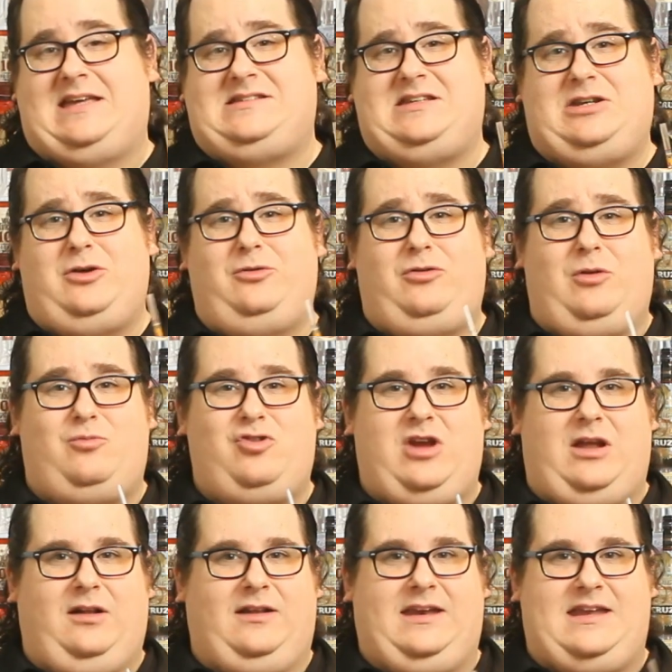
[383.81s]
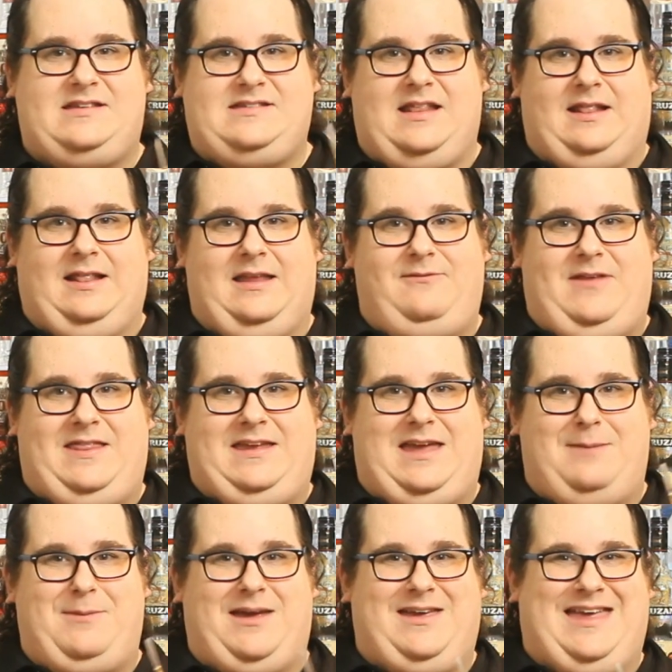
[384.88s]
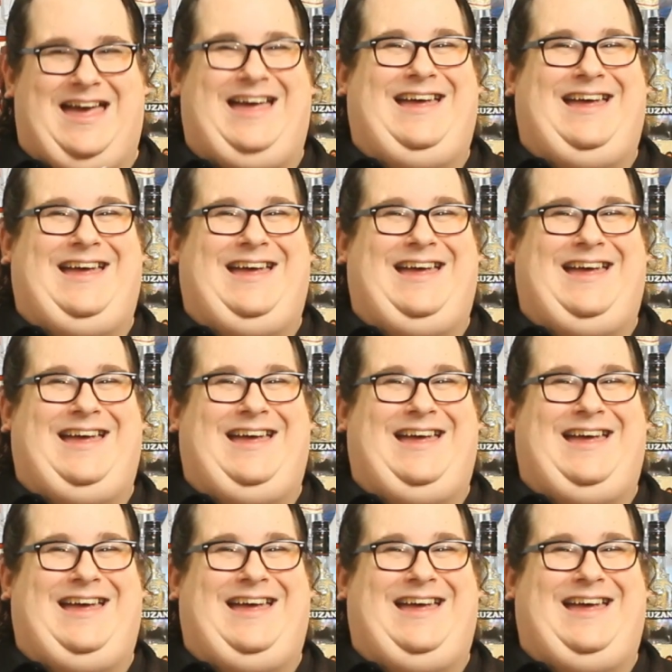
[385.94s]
has a YouTube channel and it's living the gimmick.